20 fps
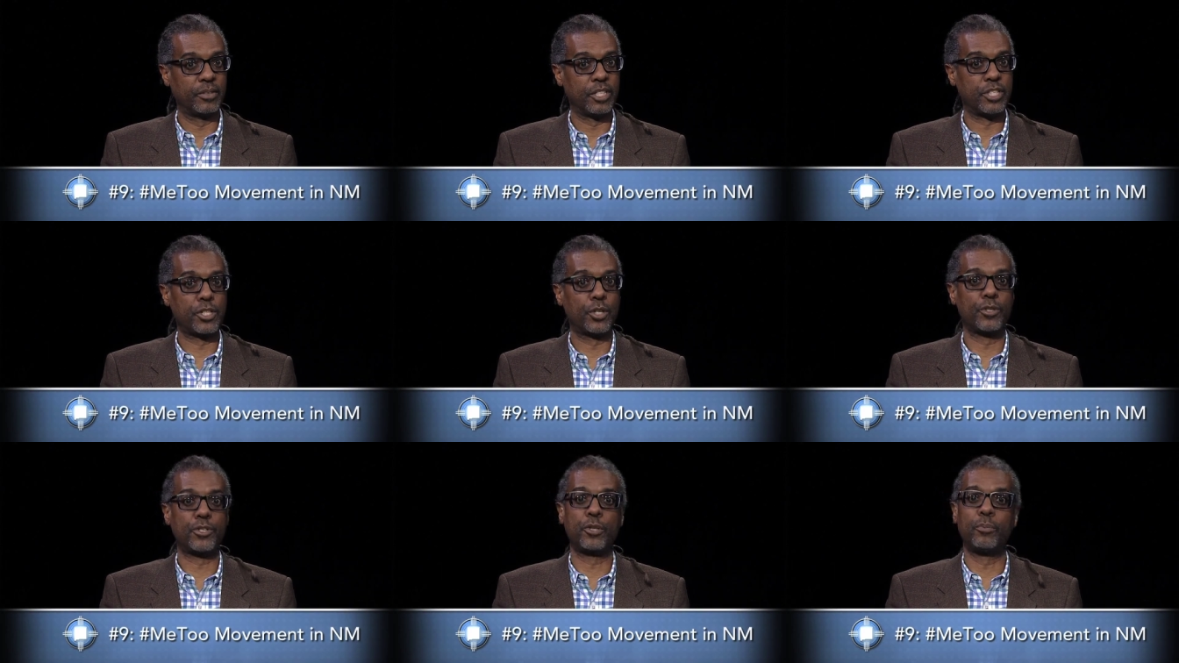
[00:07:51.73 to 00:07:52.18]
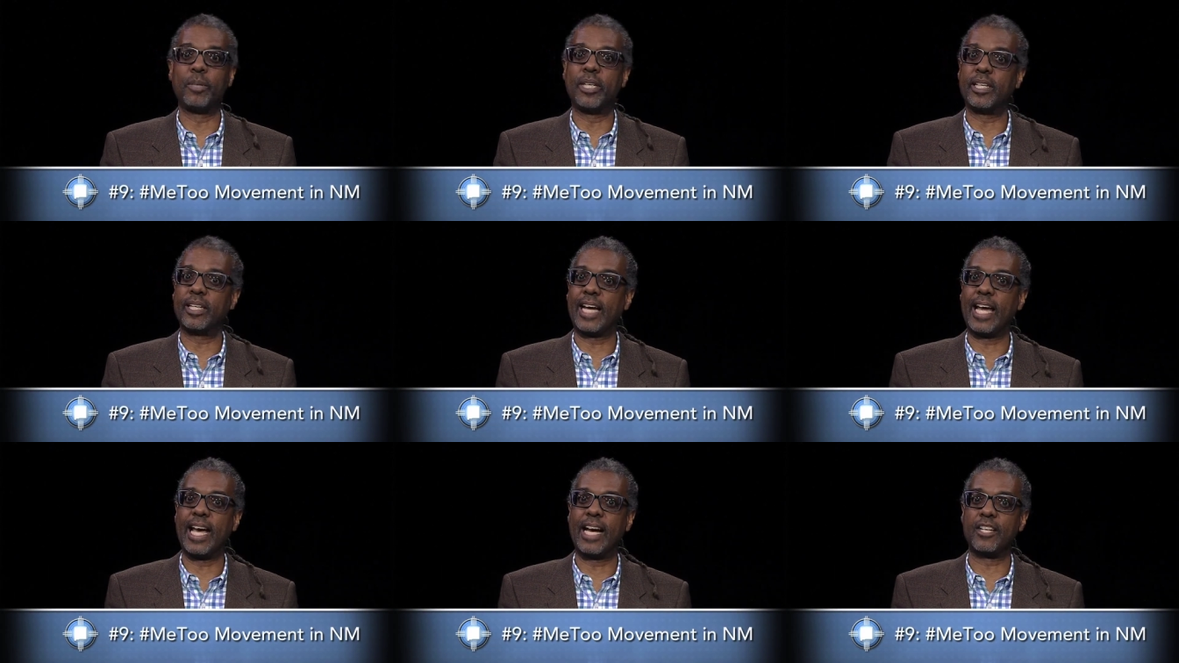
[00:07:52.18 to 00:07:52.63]
The social
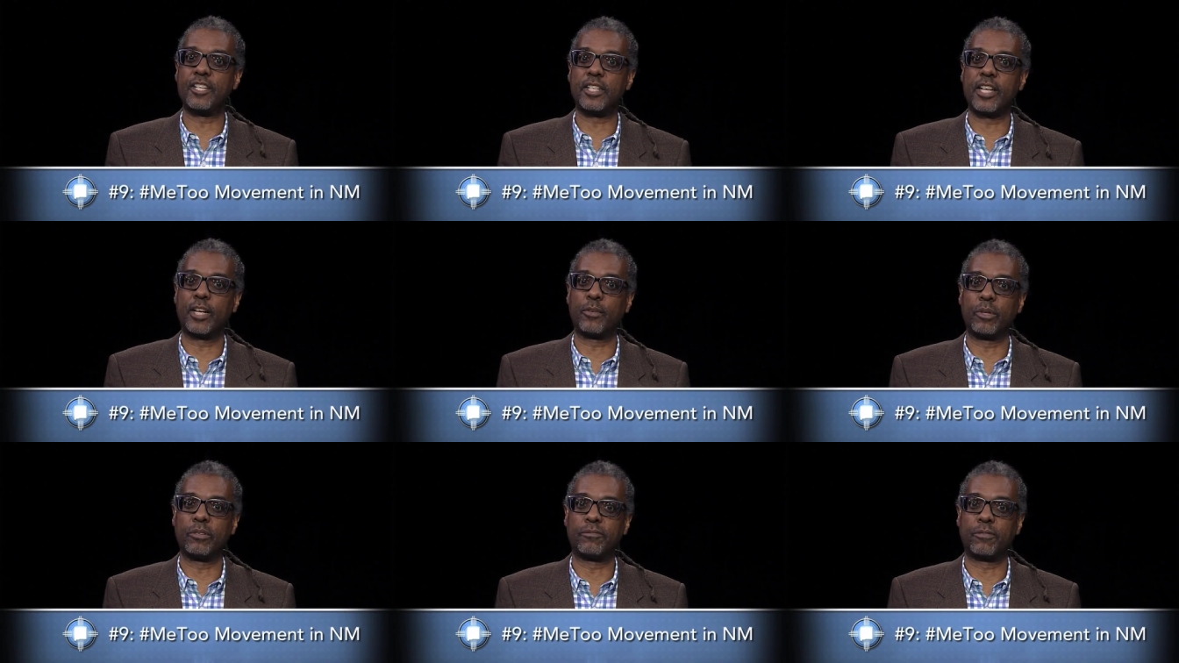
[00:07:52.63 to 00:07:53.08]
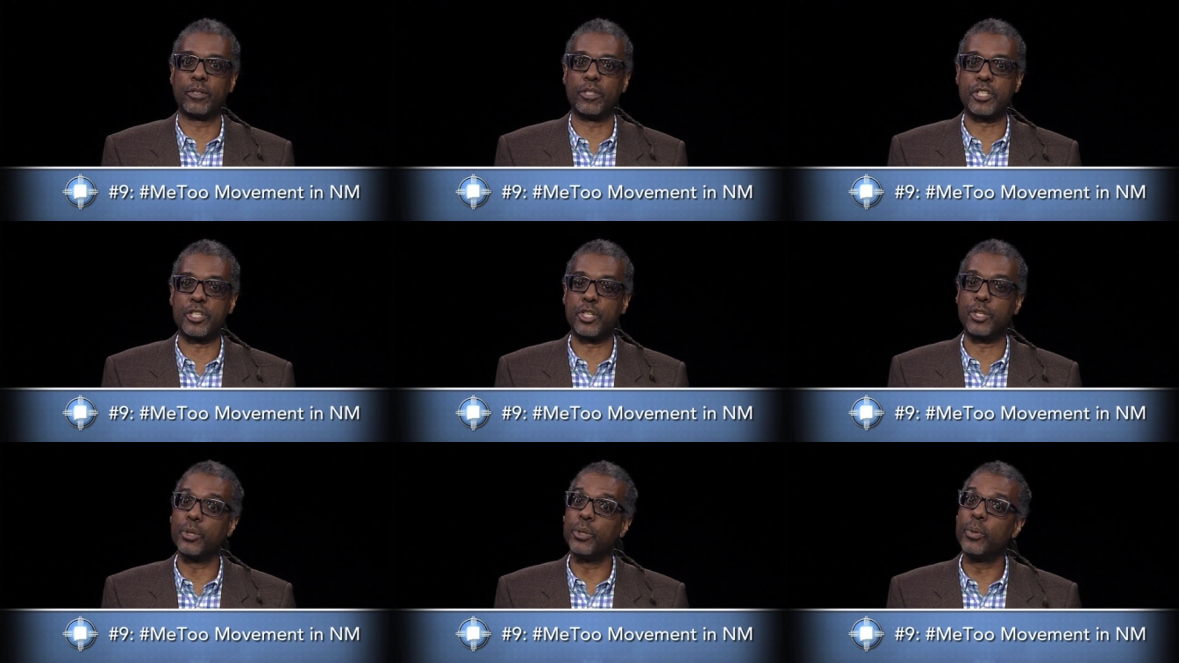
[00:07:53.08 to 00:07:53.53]
media hashtag
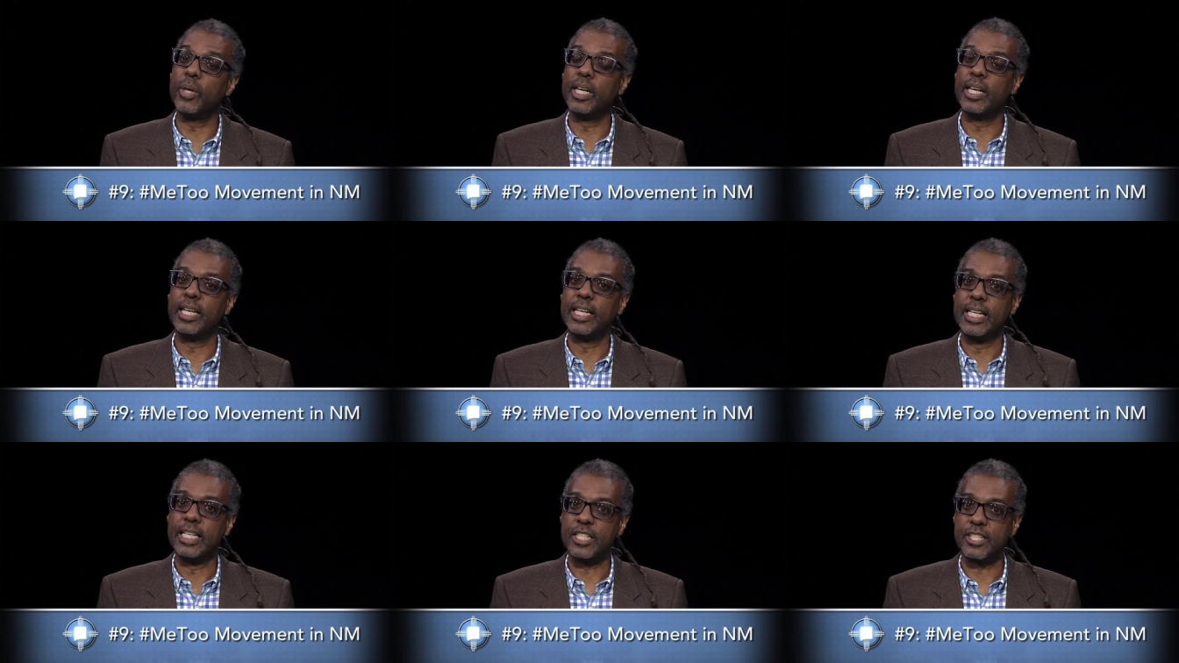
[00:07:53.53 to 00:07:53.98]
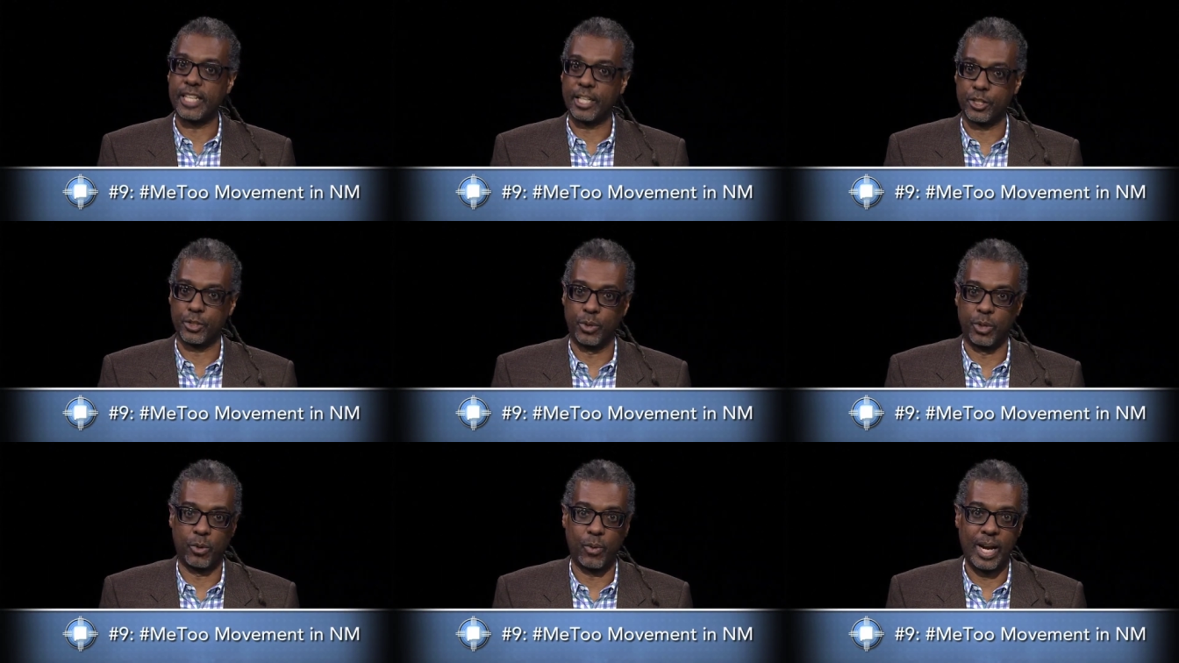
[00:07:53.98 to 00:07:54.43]
refers to
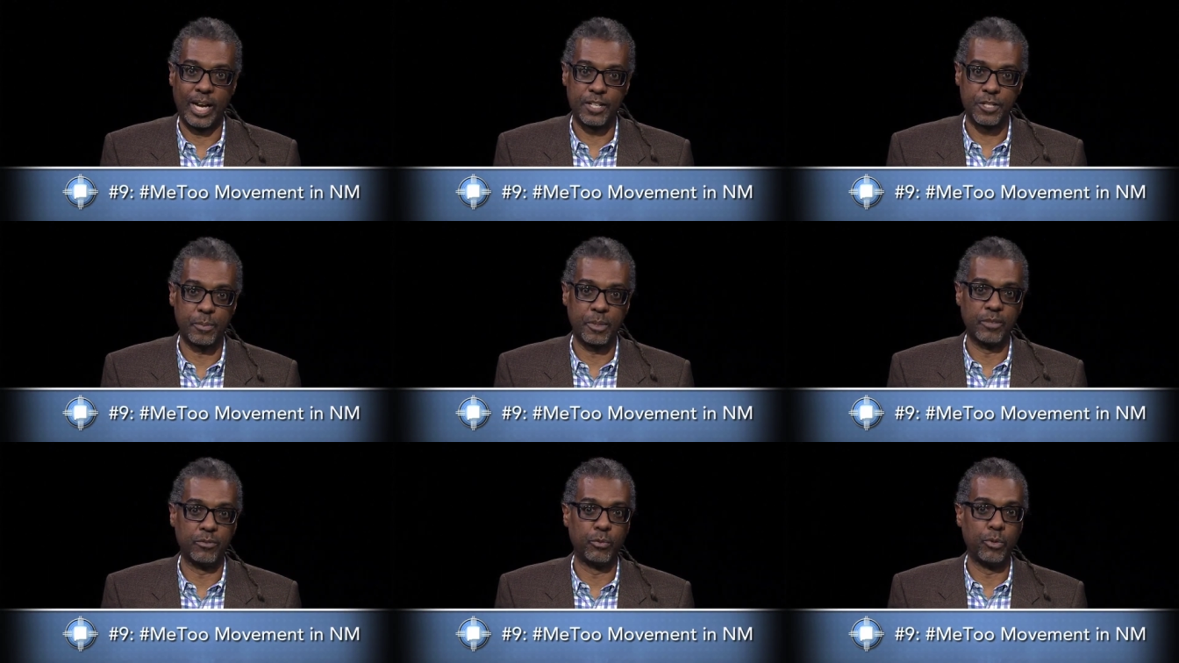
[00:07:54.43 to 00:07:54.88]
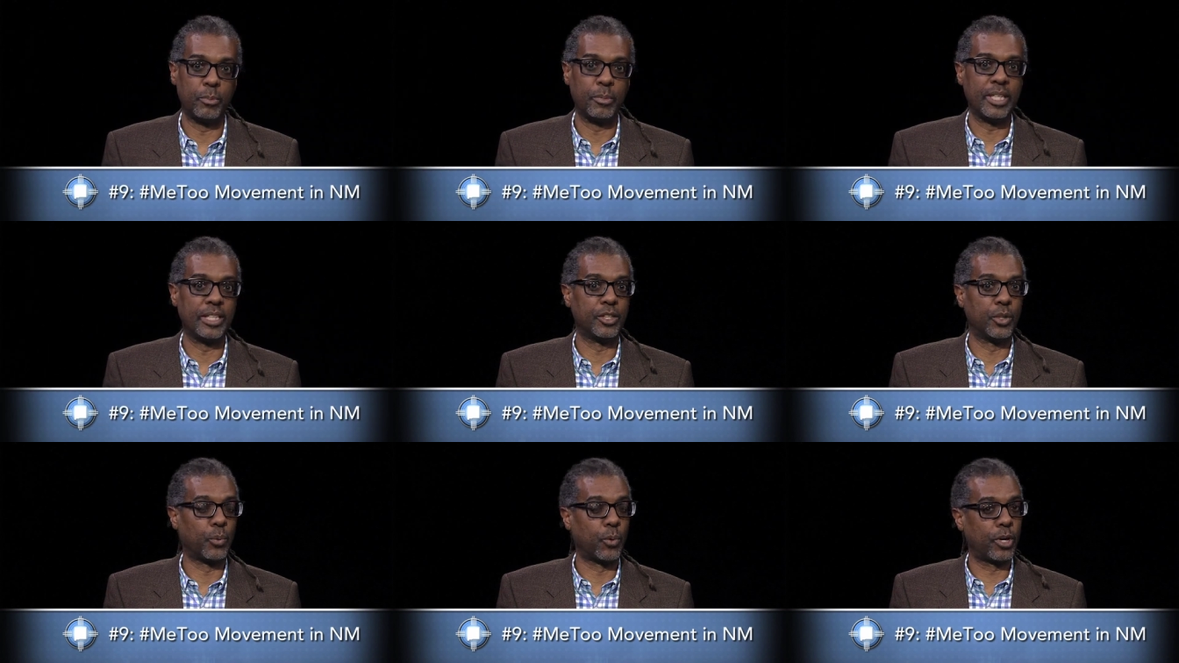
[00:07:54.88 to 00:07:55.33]
sexual harassment of
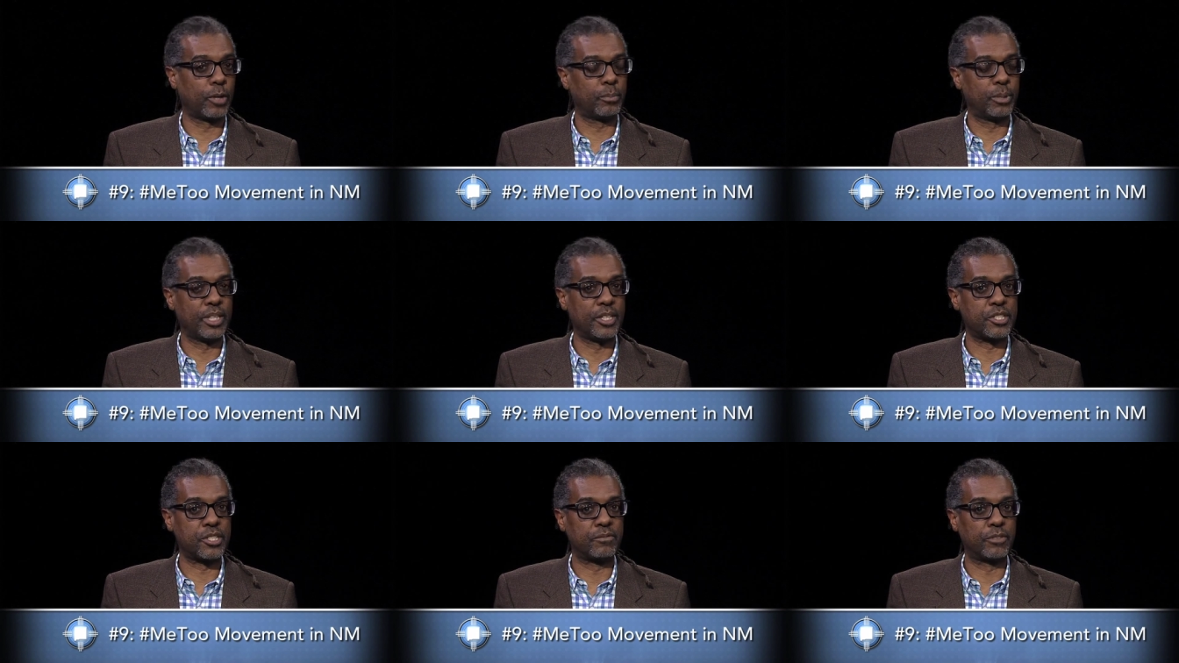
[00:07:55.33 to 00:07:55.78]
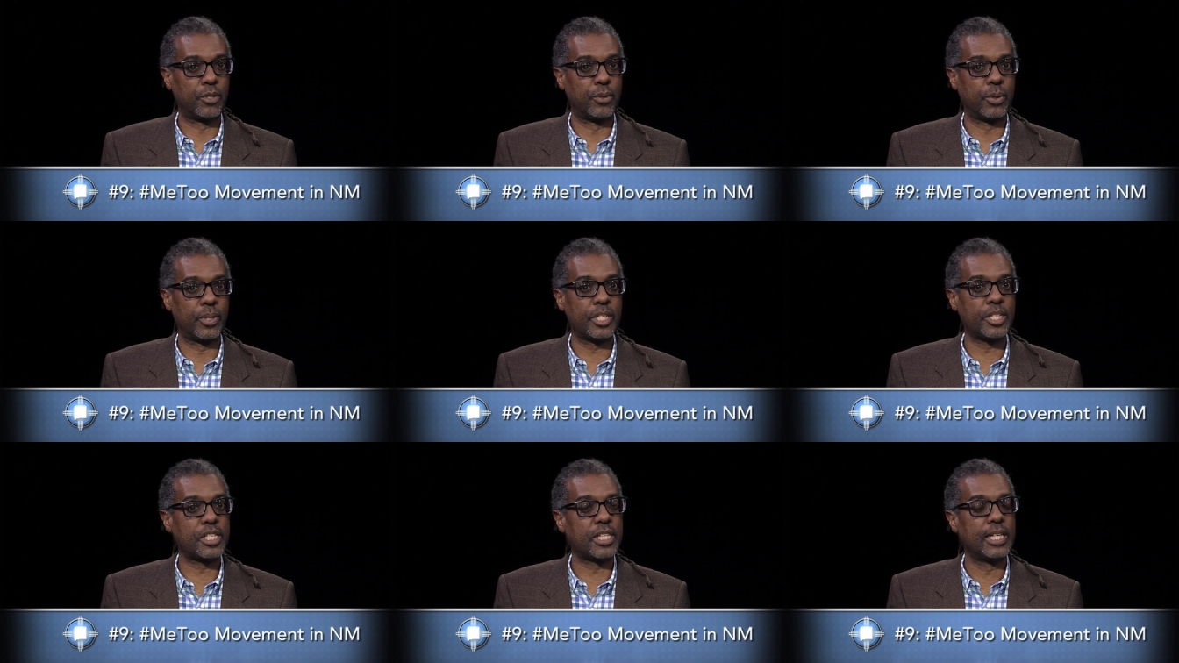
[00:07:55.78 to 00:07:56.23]
women in the workplace, of
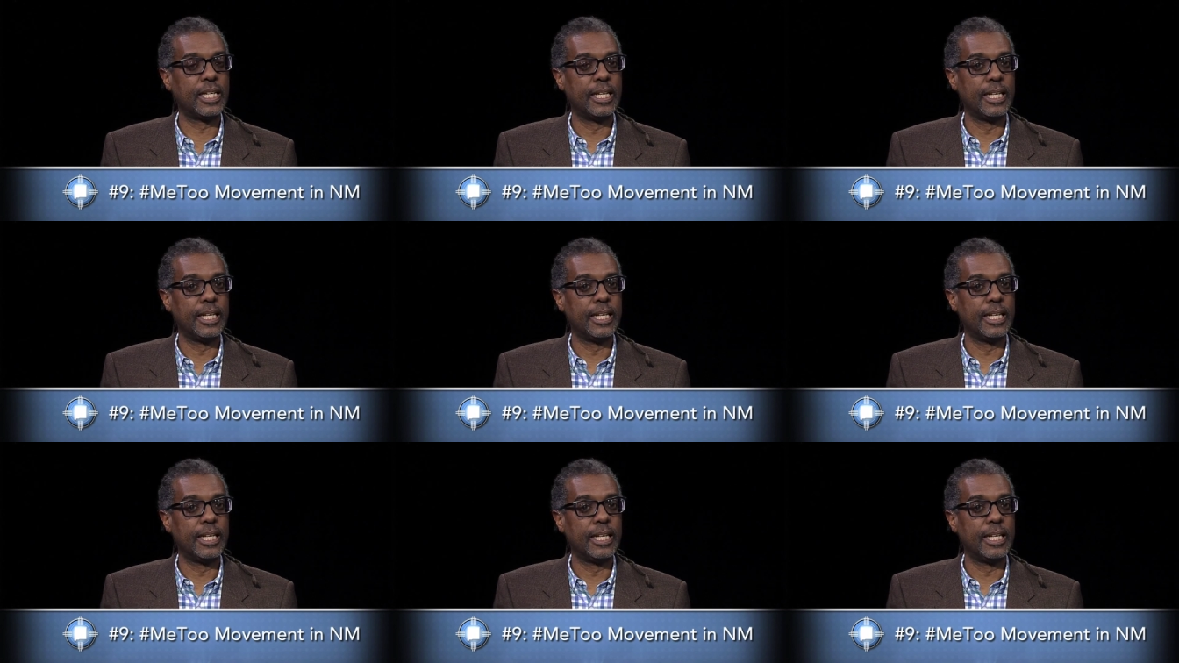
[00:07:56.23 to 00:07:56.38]
course.